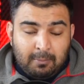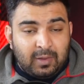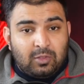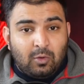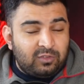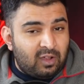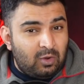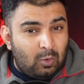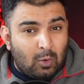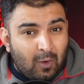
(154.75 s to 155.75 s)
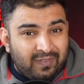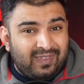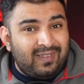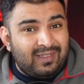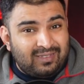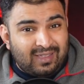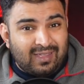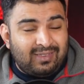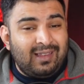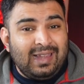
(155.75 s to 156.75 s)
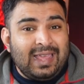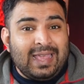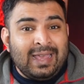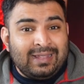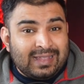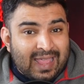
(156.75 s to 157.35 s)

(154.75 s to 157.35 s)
but those are not the necessarily